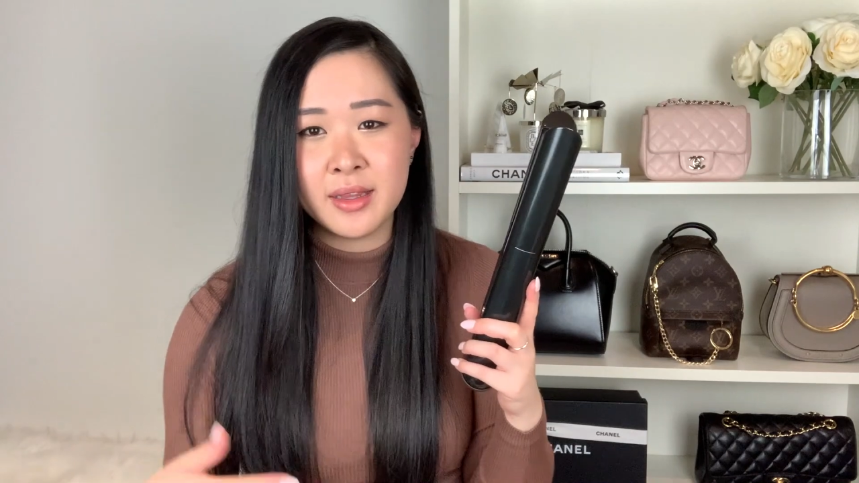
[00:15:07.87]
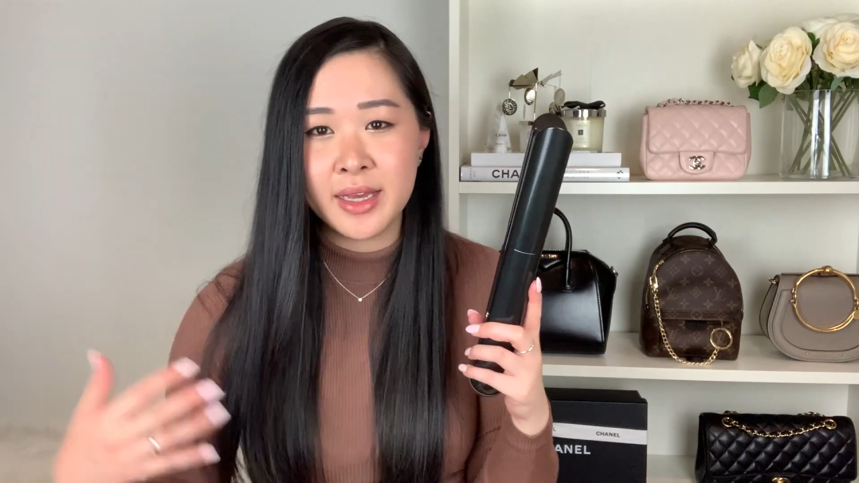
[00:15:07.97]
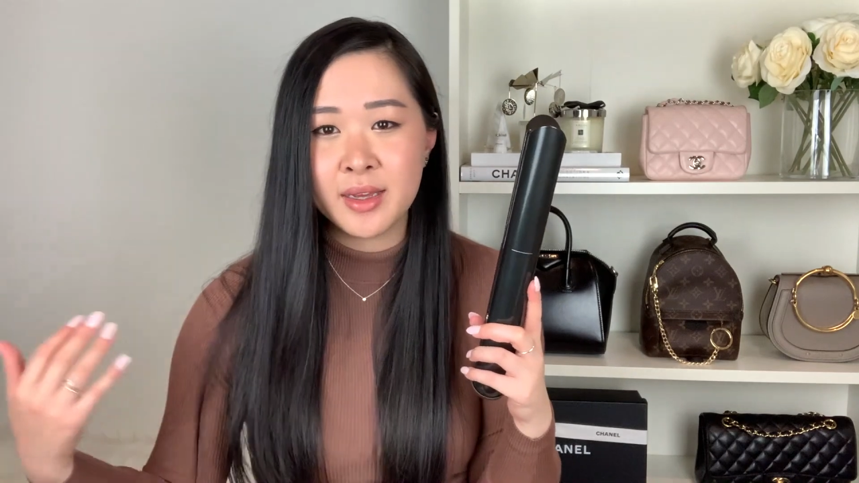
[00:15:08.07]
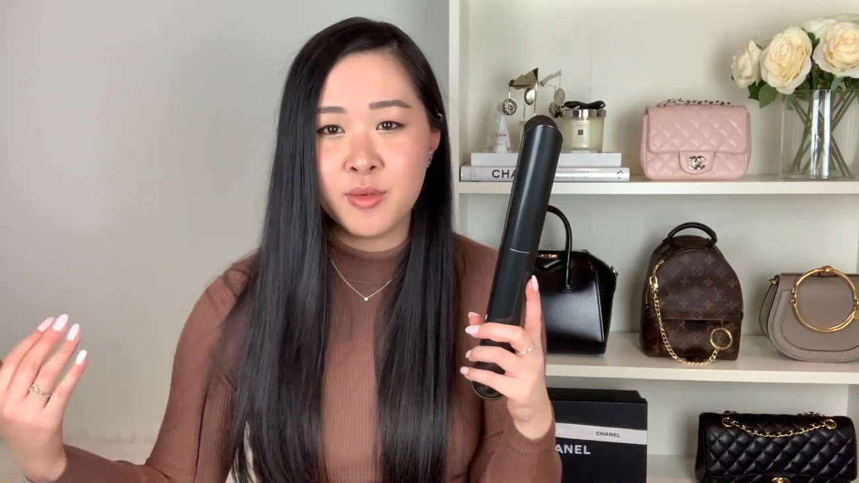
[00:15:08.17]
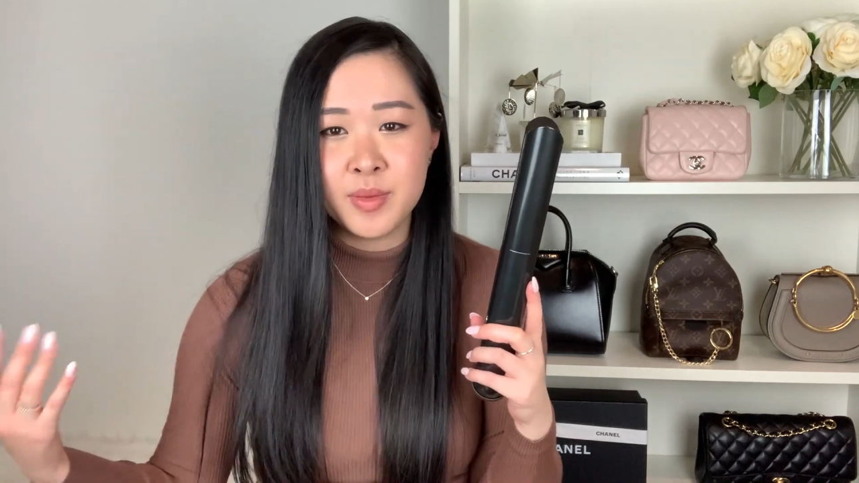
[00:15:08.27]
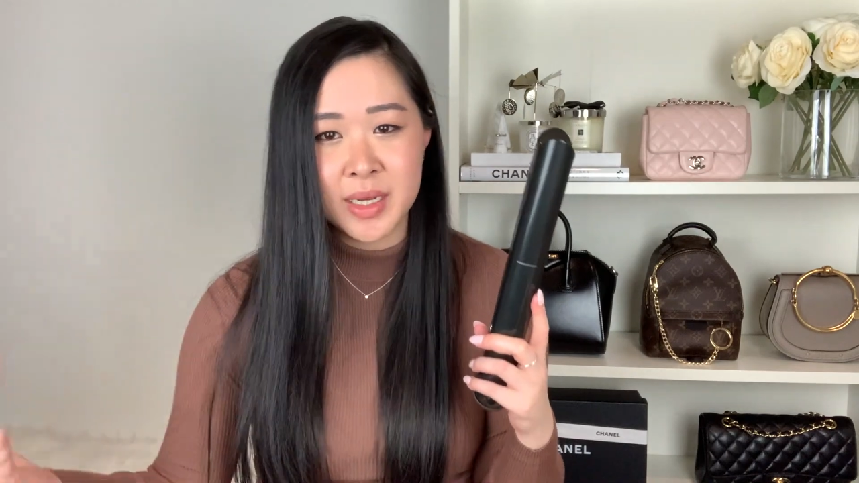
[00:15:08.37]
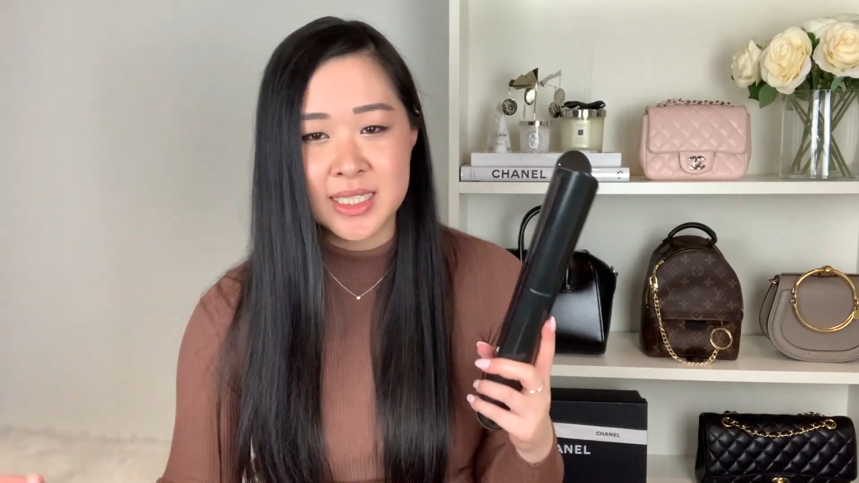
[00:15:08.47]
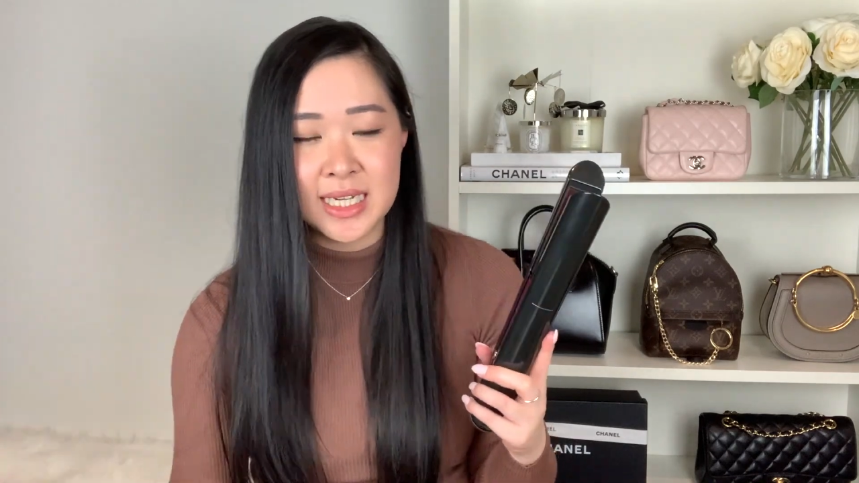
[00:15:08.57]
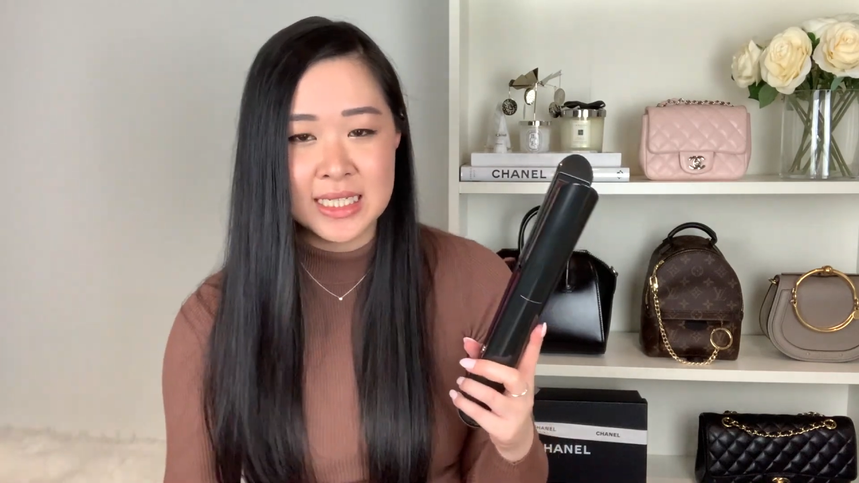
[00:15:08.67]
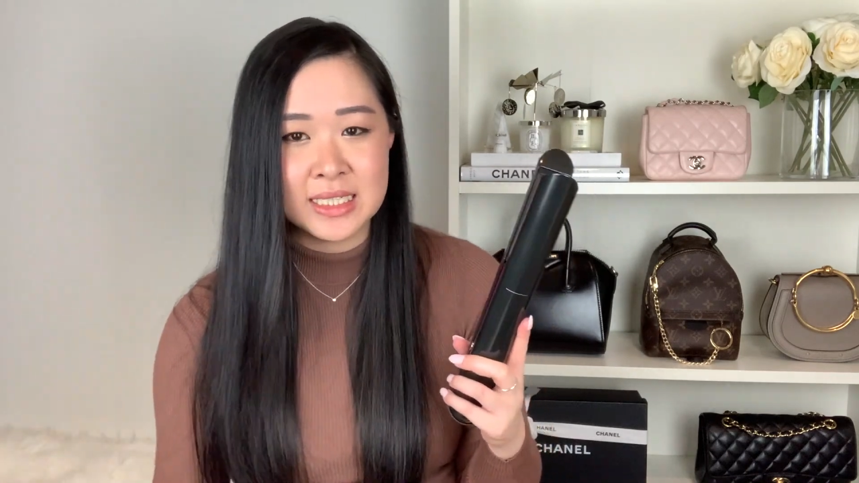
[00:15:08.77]
Like with my
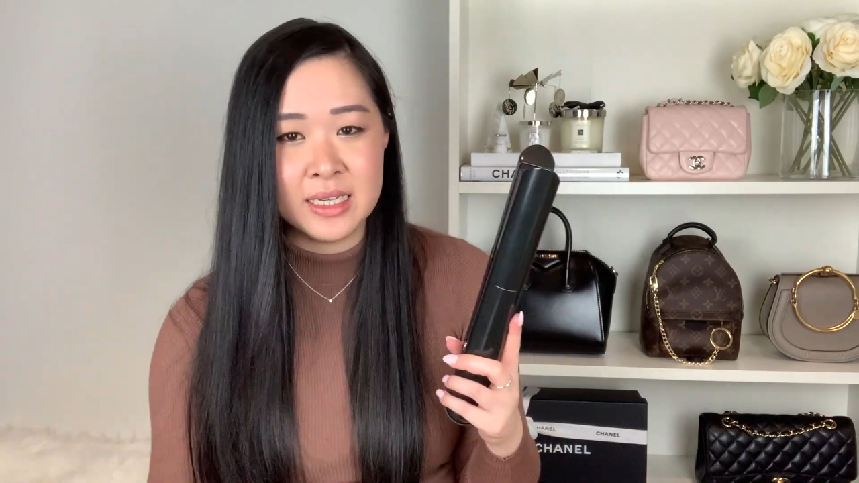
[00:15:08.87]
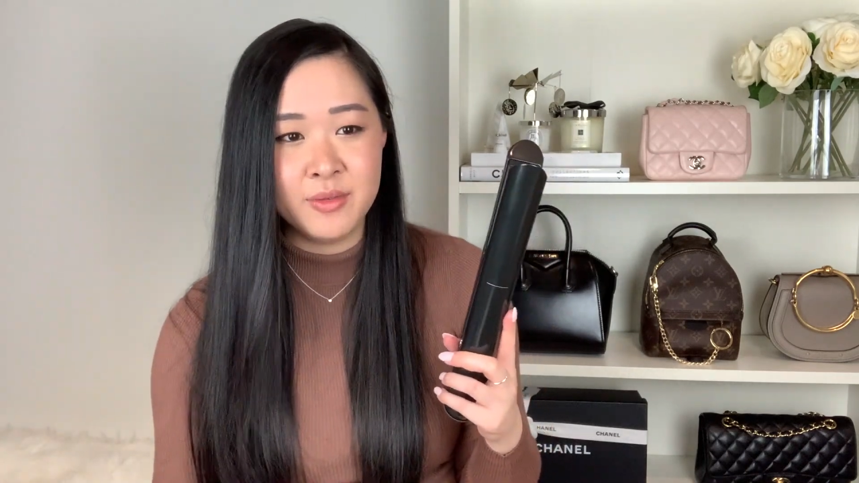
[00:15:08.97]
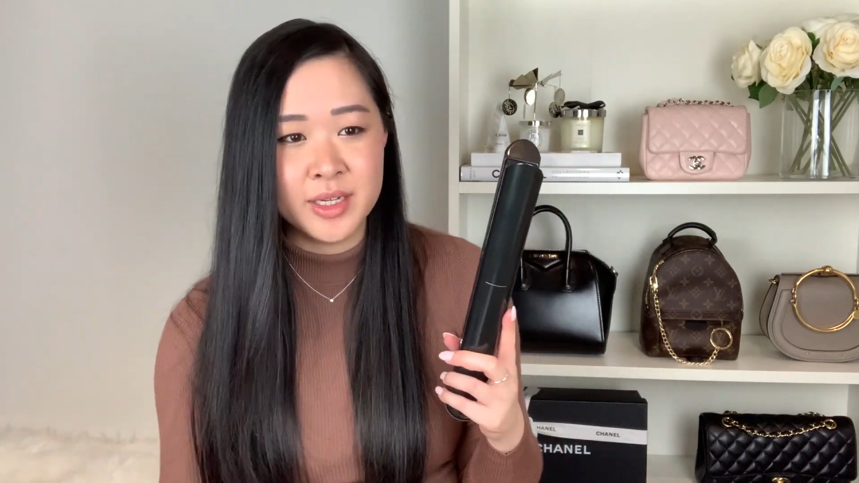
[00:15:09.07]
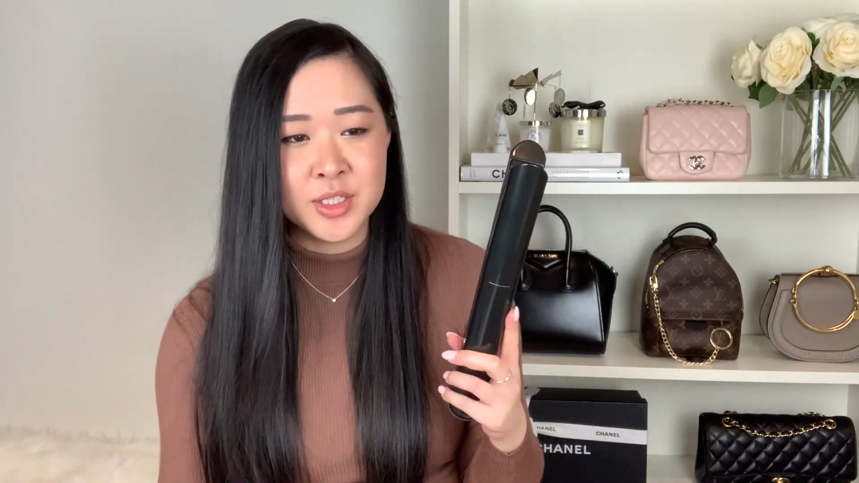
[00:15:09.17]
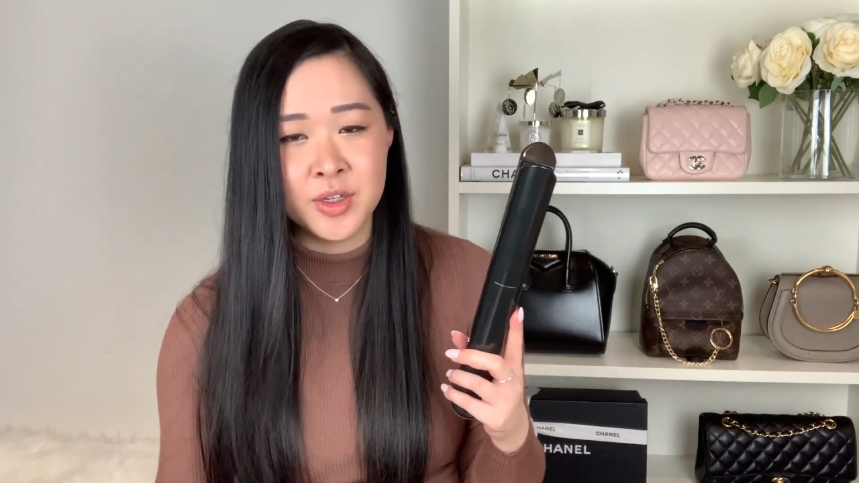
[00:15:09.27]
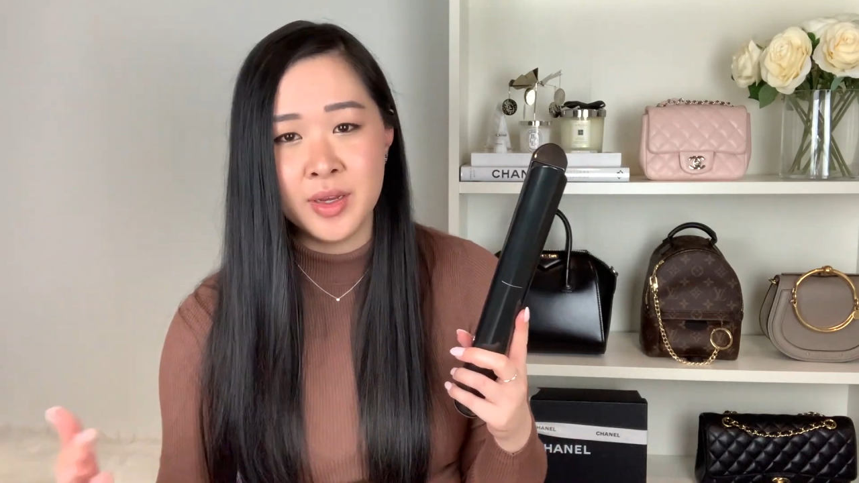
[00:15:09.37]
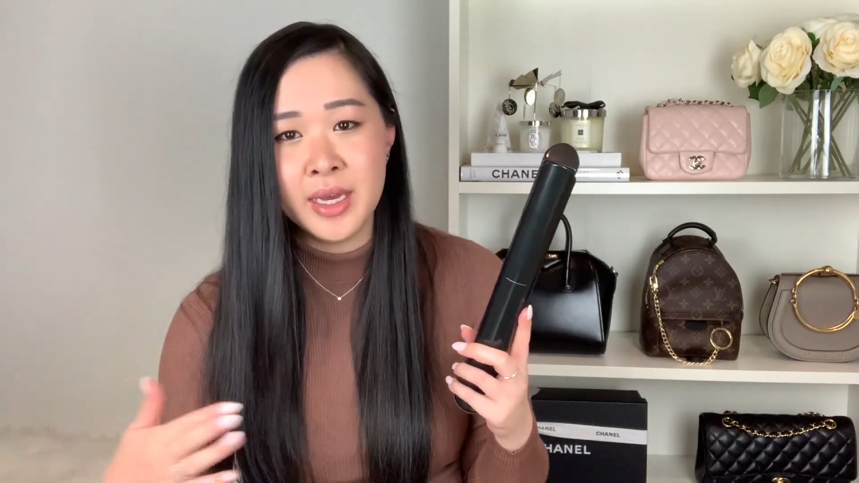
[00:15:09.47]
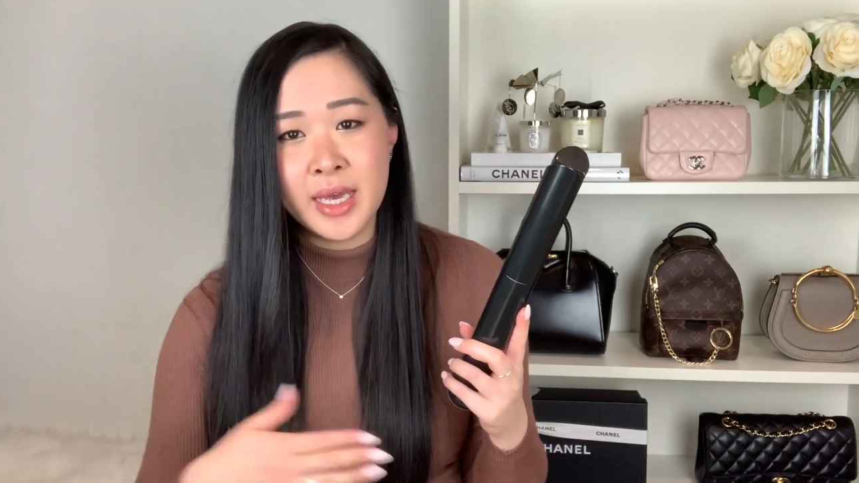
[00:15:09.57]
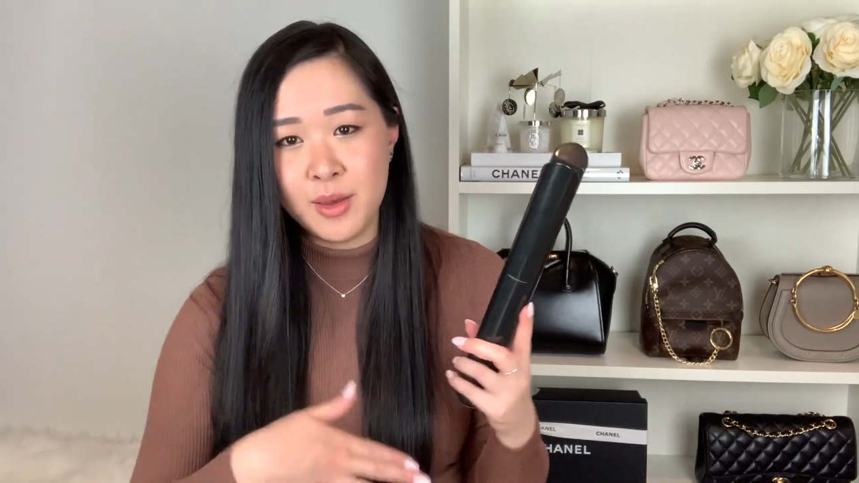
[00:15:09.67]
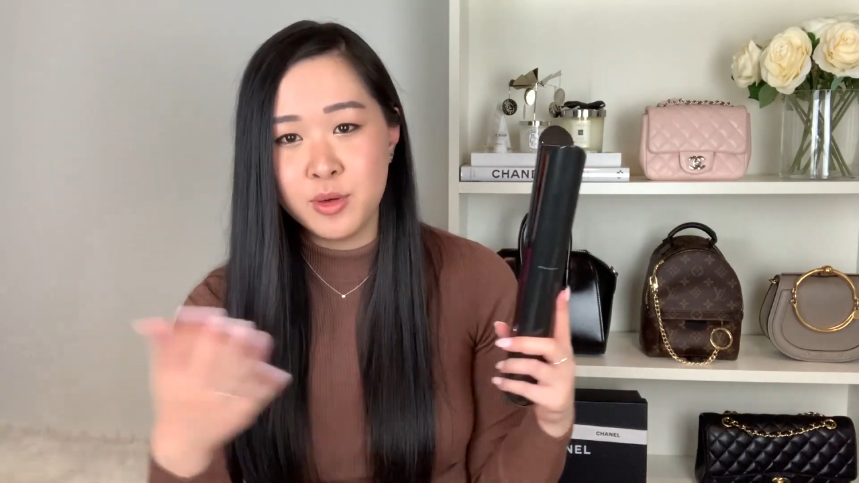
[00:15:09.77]
GHD one too,
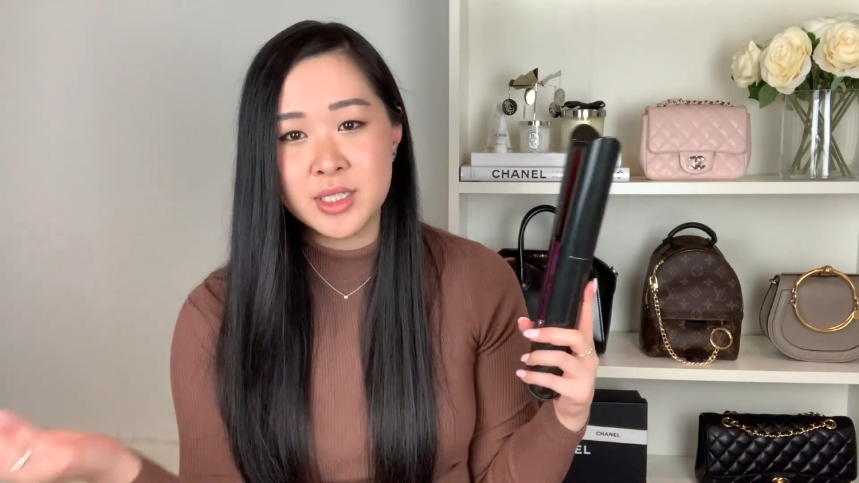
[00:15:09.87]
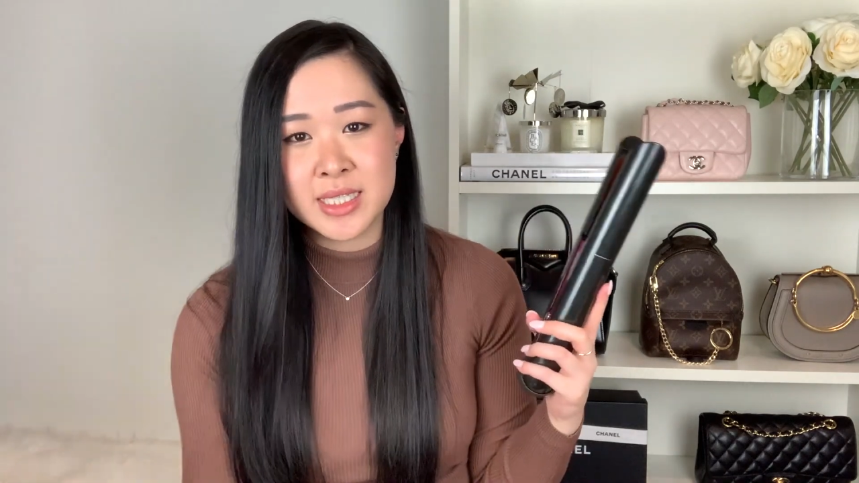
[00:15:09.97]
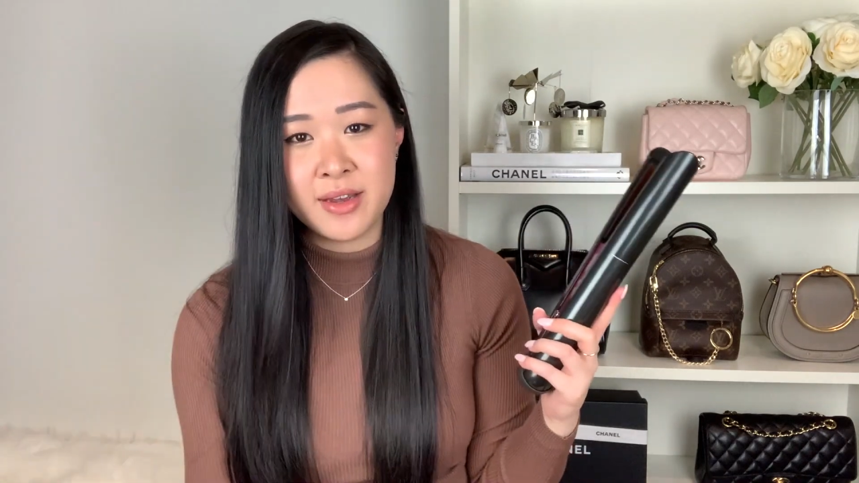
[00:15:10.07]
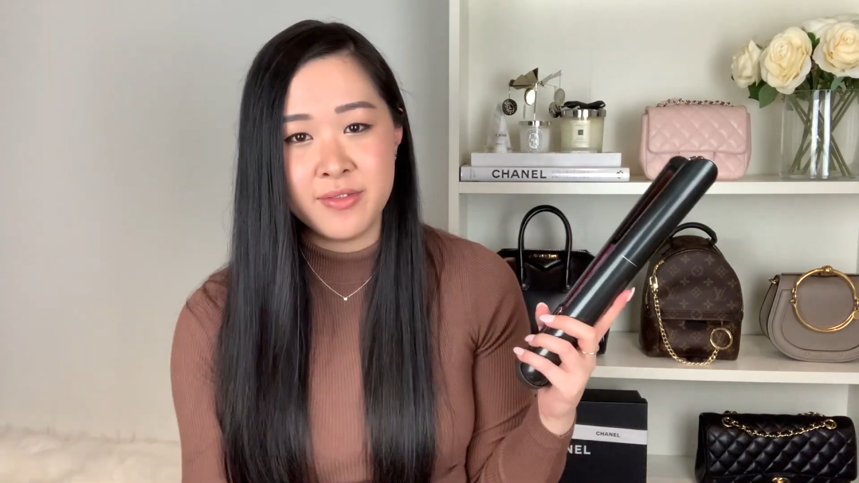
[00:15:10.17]
it will just